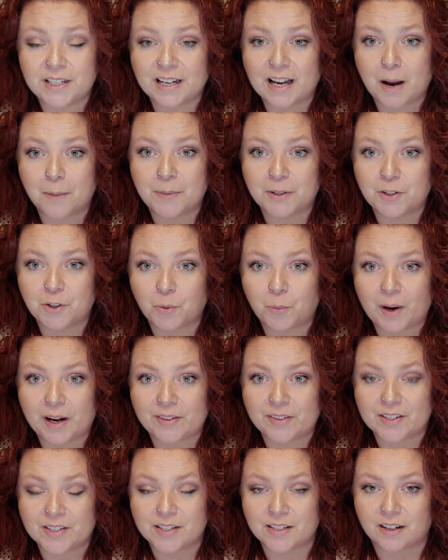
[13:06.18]
coming your way
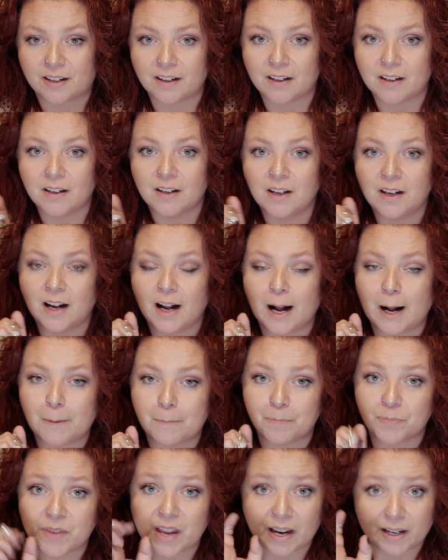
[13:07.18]
this year.
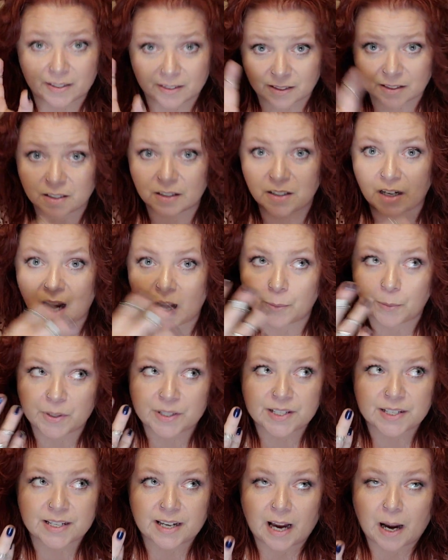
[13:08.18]
And I
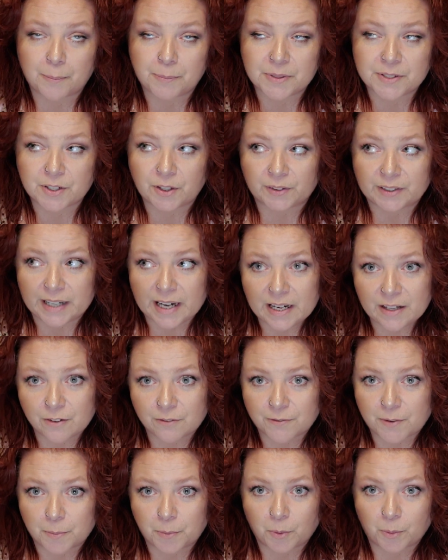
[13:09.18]
wouldn't say up until the end of
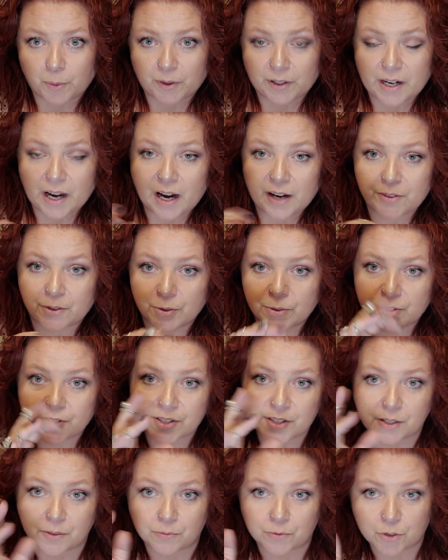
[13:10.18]
February either. This
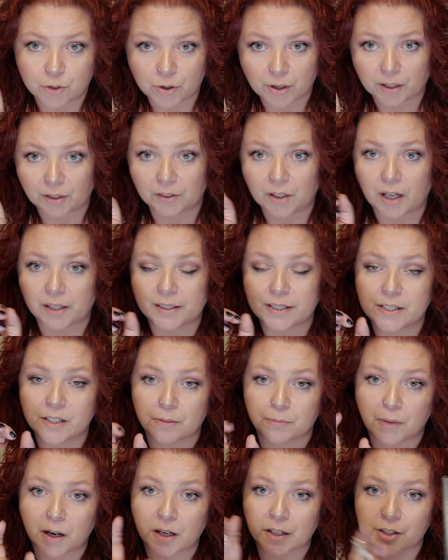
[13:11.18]
can trickle on into
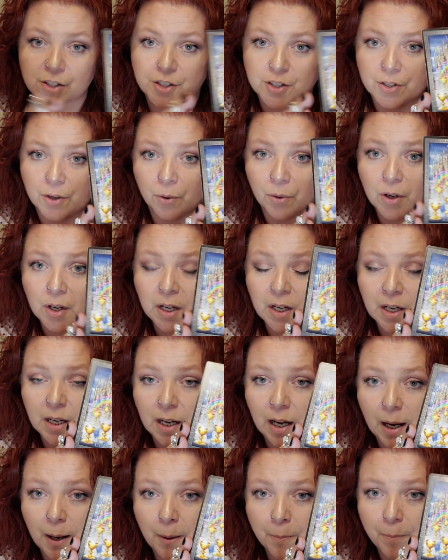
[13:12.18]
March. So,
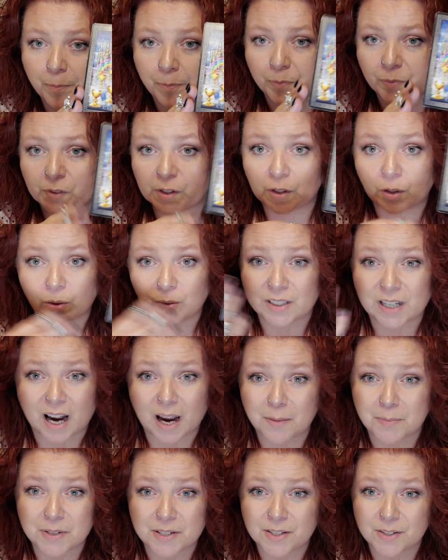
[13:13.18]
you know,
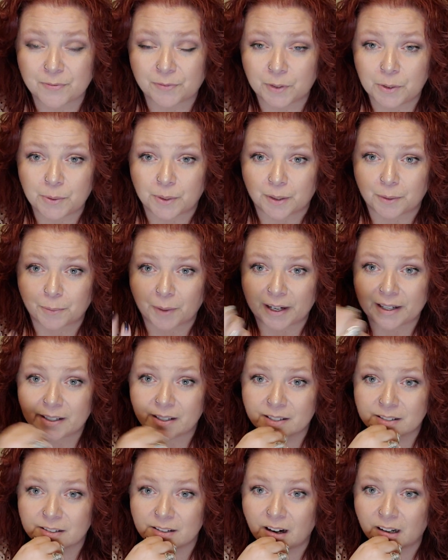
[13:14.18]
time is fluid, right?
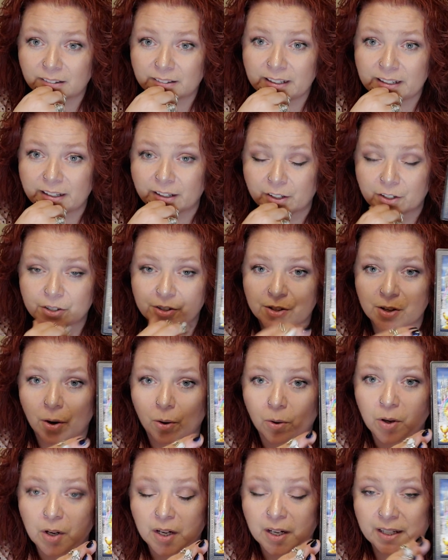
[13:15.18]
It's not linear.
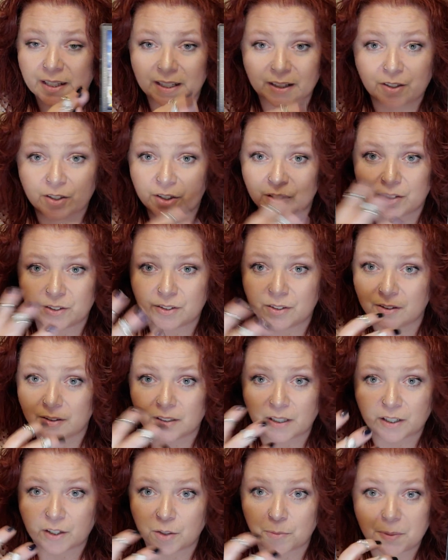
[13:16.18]
So it
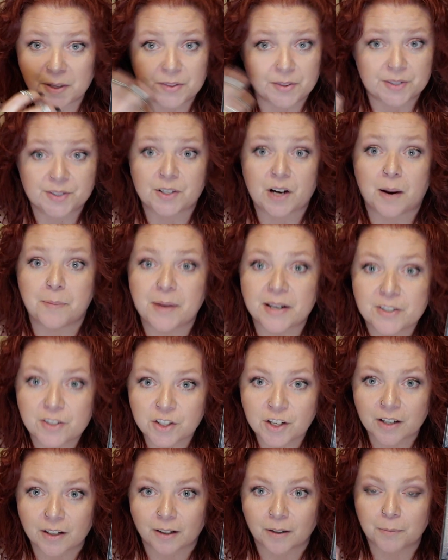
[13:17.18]
could be this time next
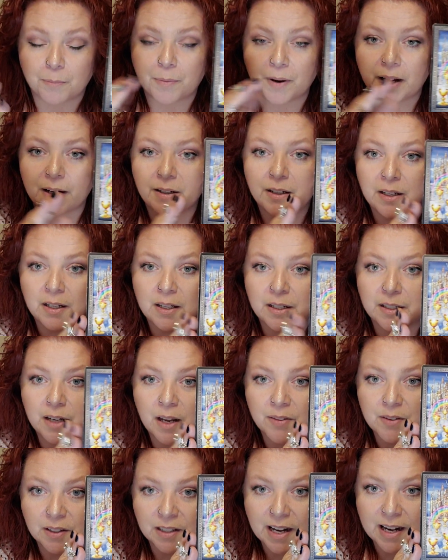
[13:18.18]
year. But
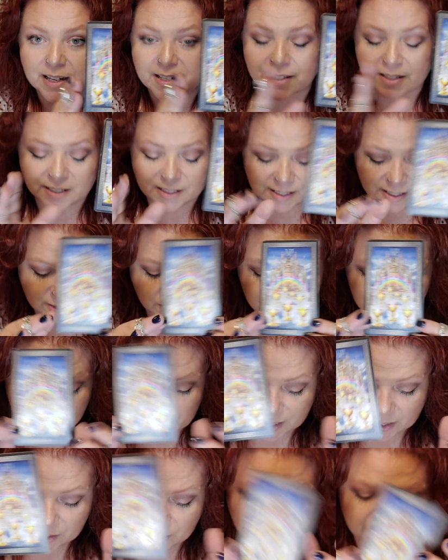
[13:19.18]
nonetheless, this looks
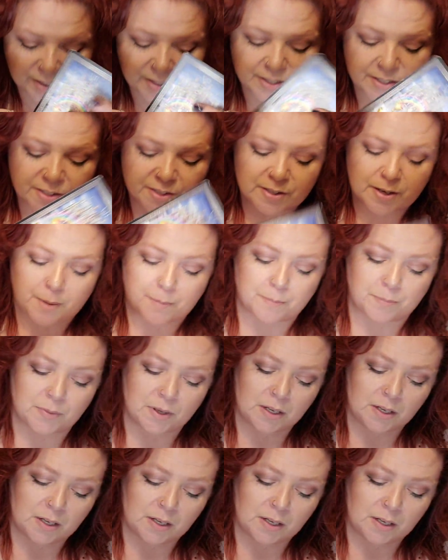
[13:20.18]
like there is some